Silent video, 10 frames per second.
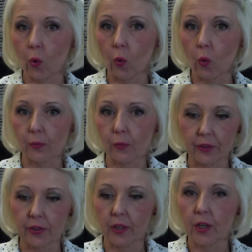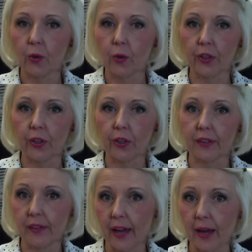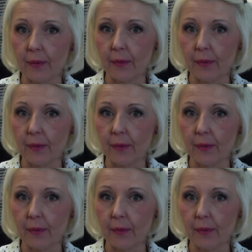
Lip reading: chord with them.